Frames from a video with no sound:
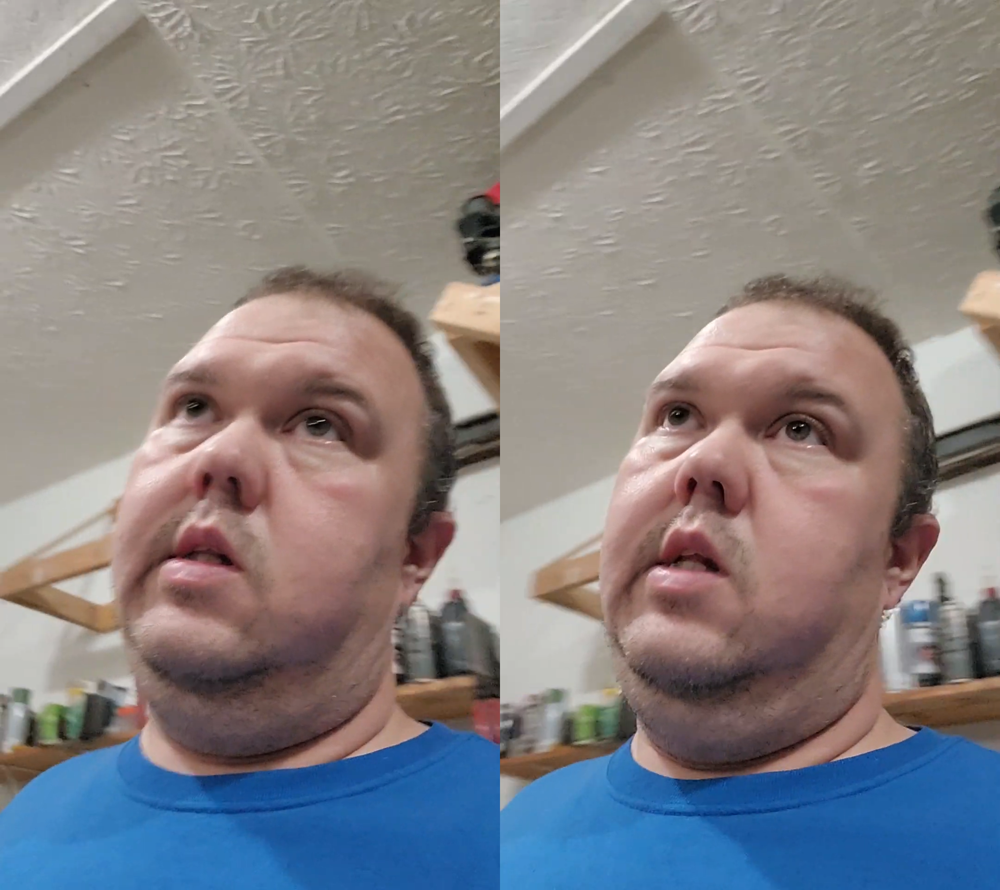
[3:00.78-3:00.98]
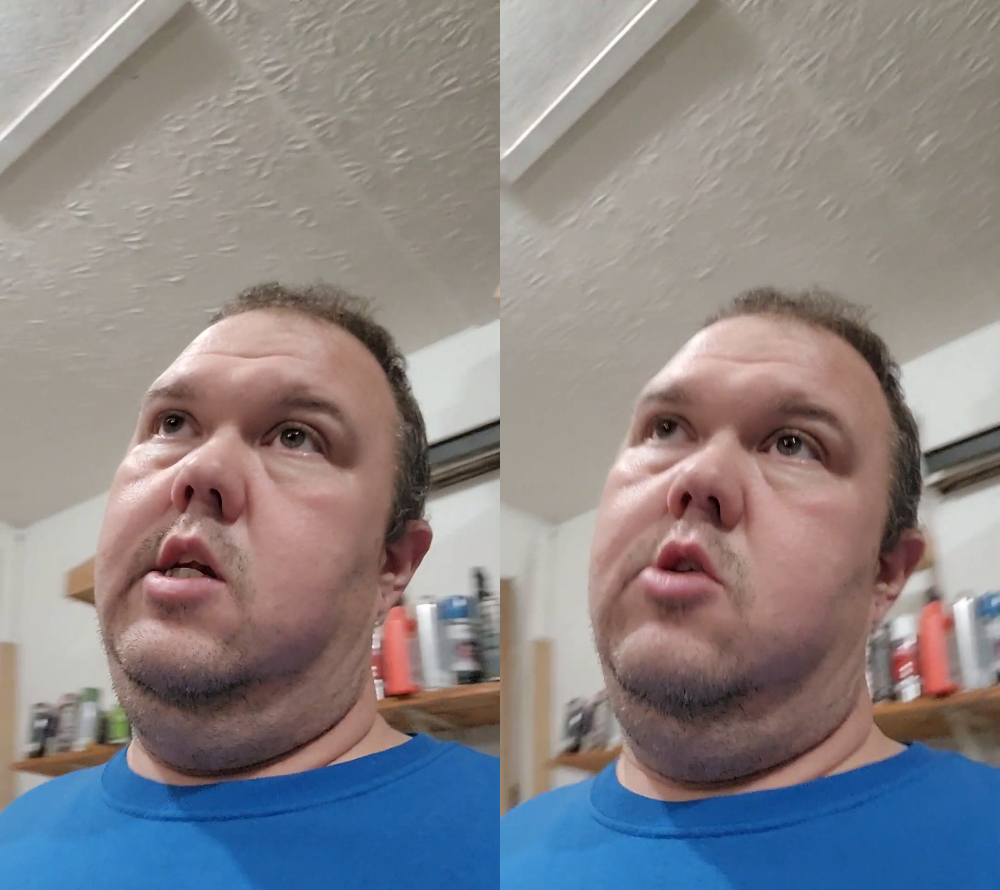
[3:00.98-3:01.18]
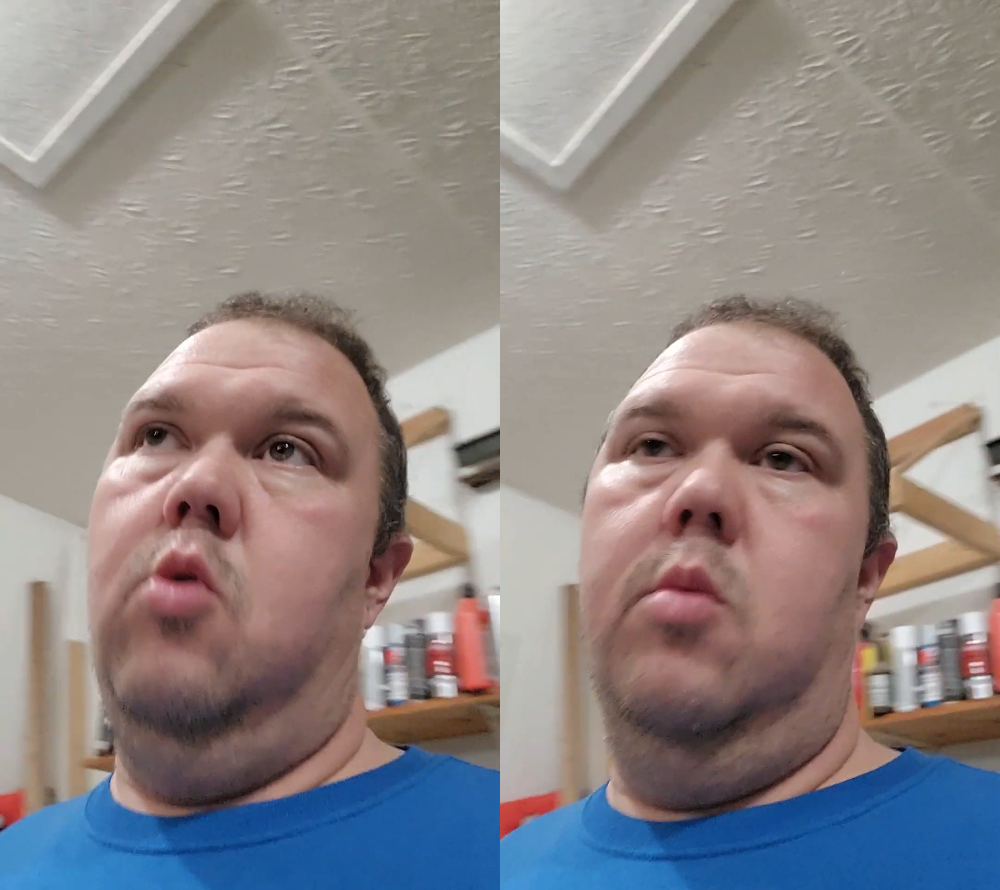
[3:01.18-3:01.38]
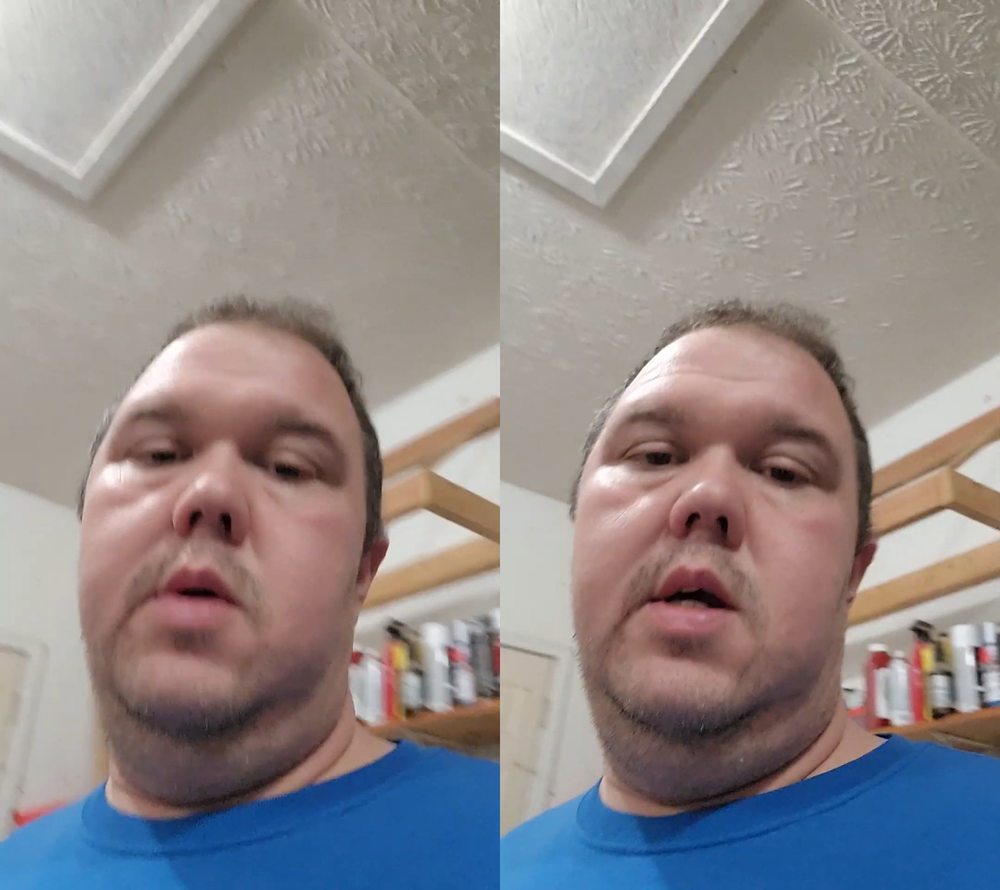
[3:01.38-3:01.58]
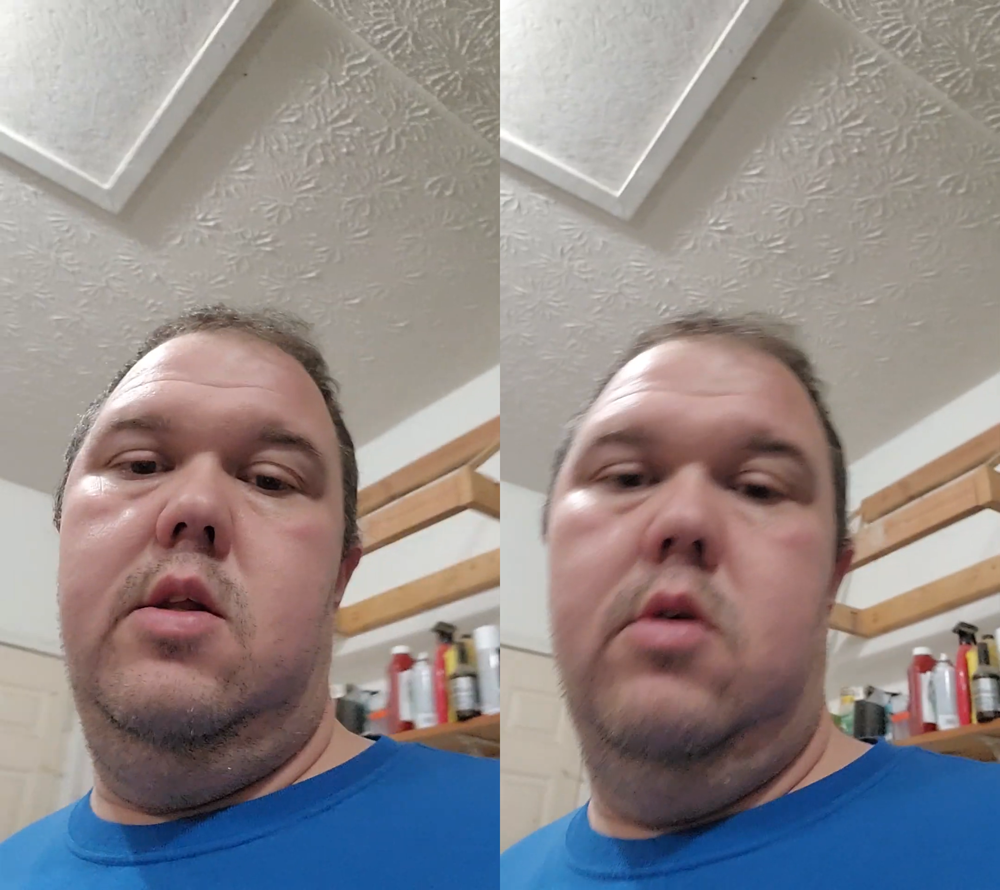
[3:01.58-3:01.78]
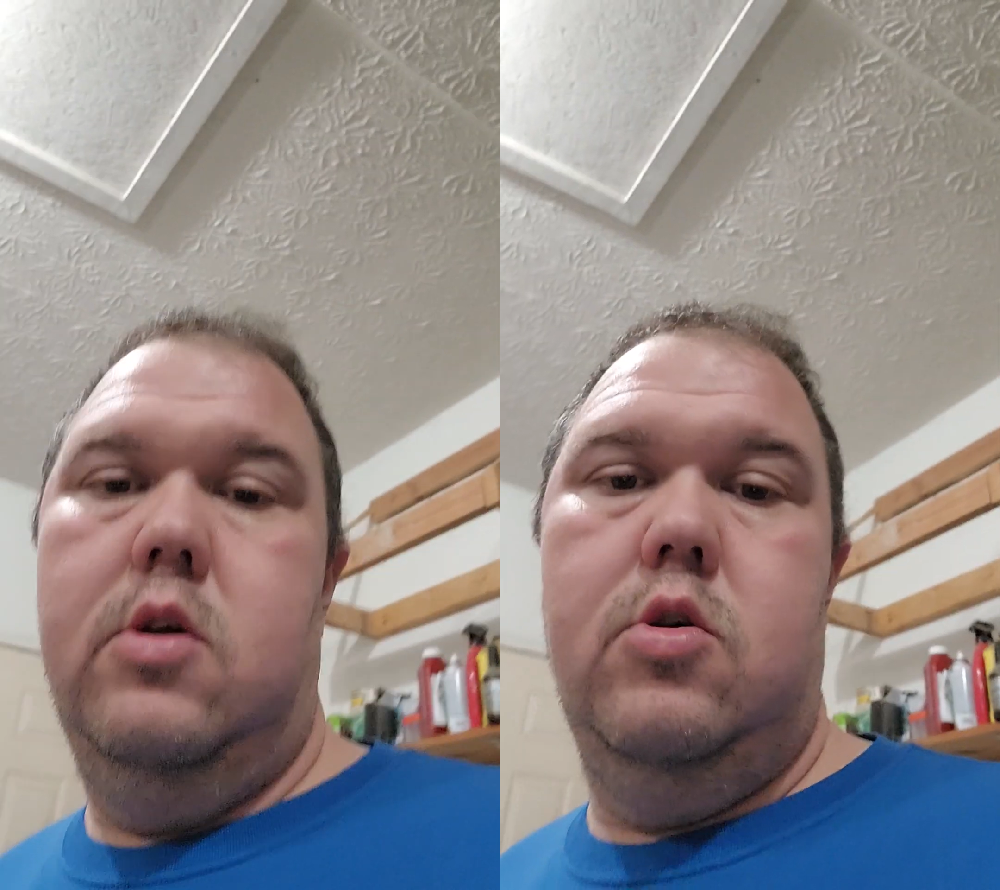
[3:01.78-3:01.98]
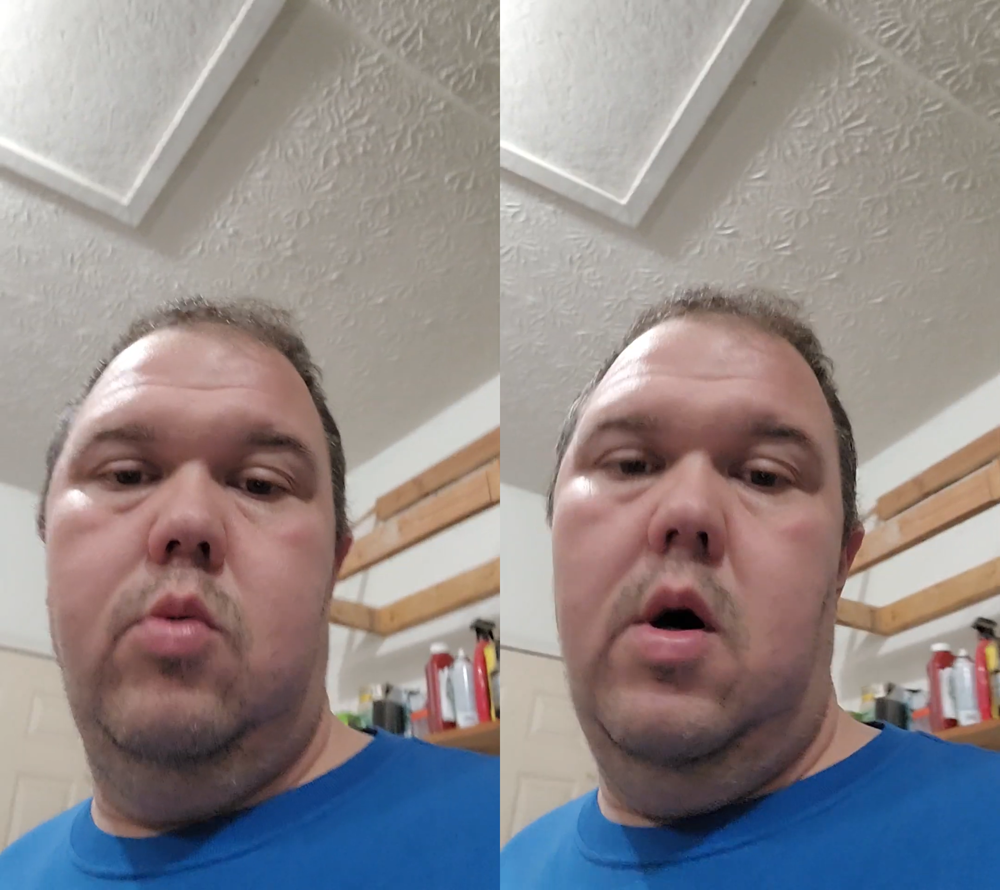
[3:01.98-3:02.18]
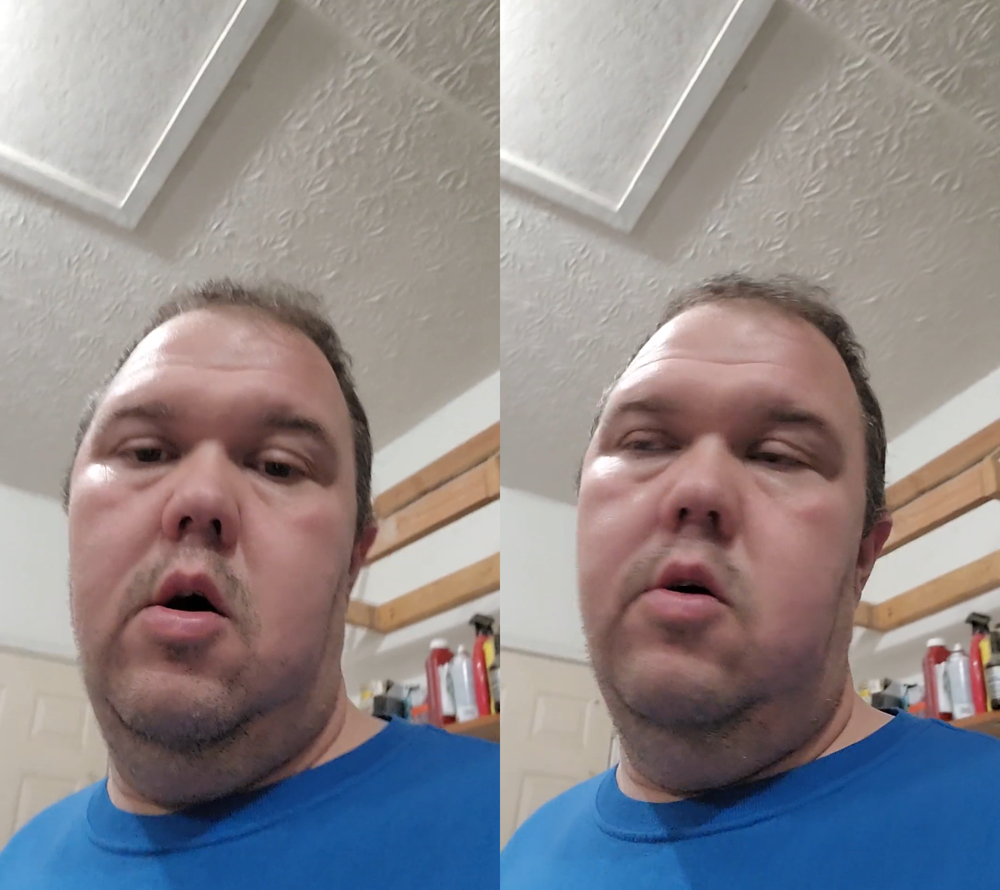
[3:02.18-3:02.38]
It's normally either a
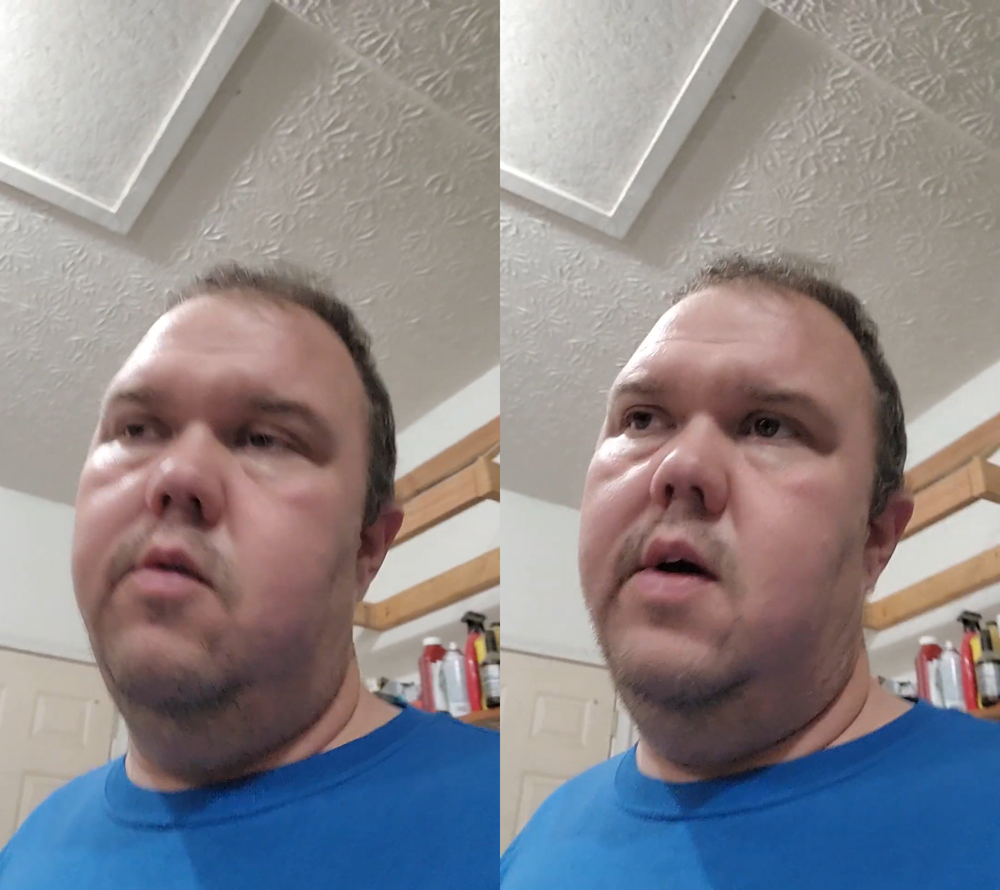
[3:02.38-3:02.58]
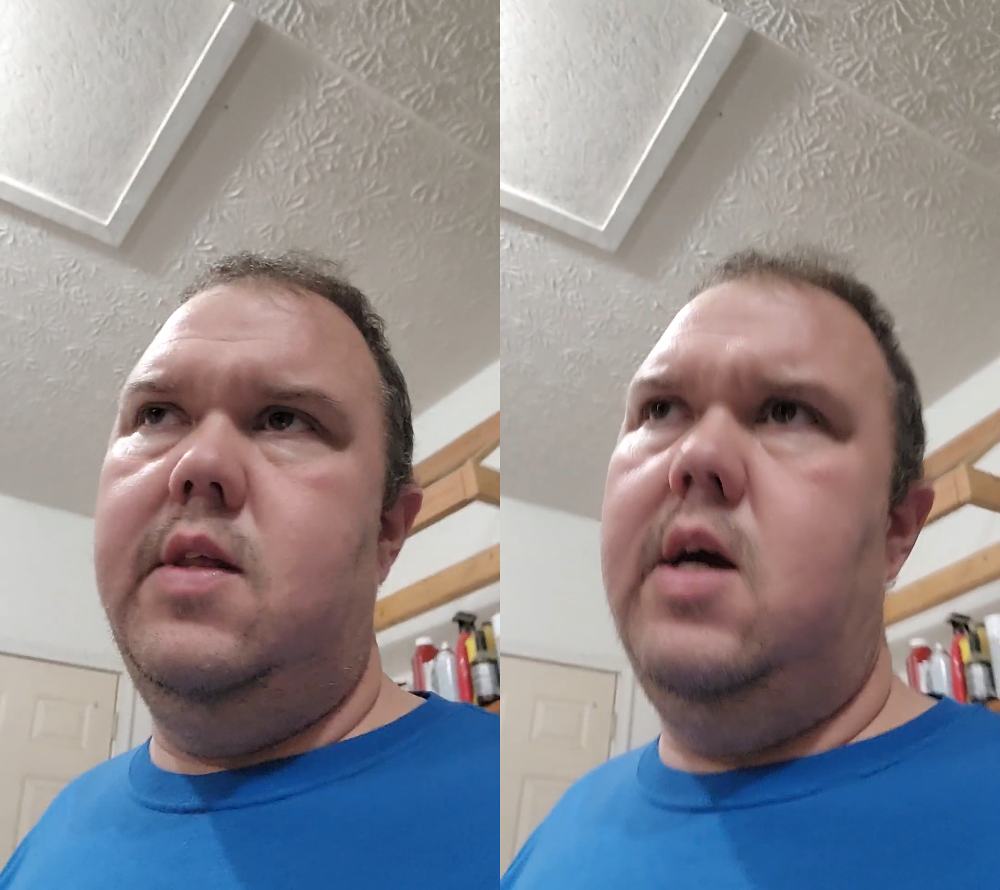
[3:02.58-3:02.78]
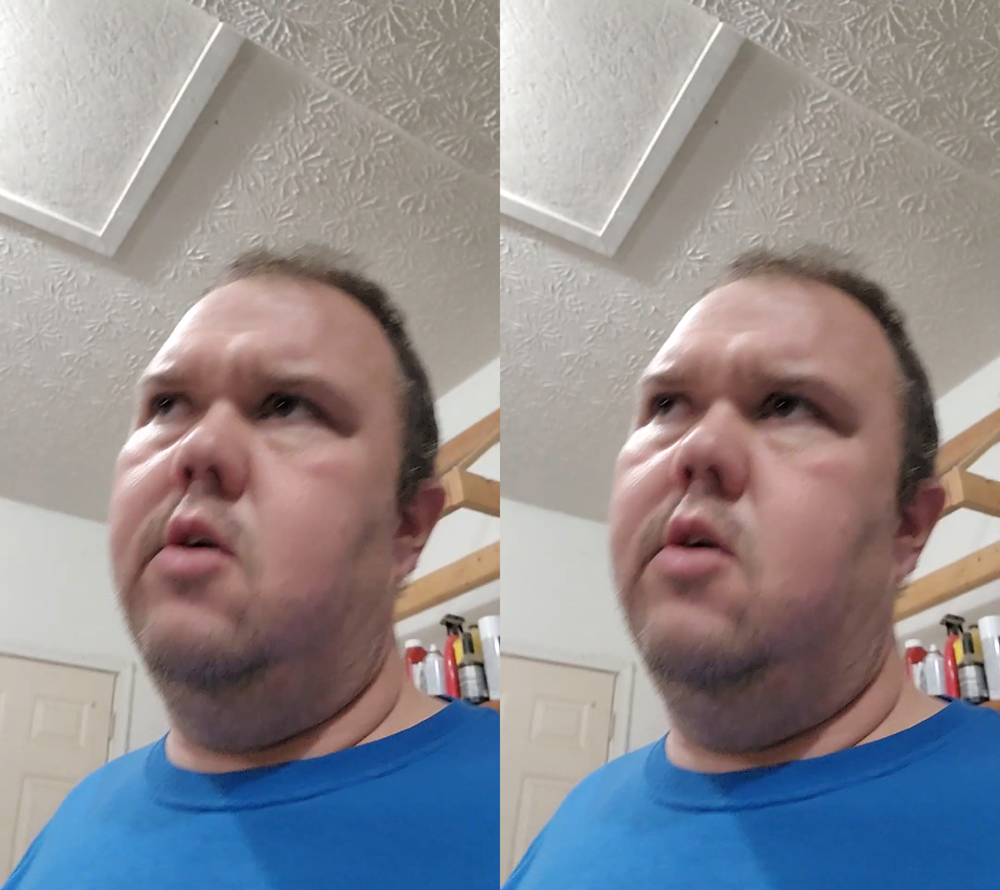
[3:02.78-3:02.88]
12, I think,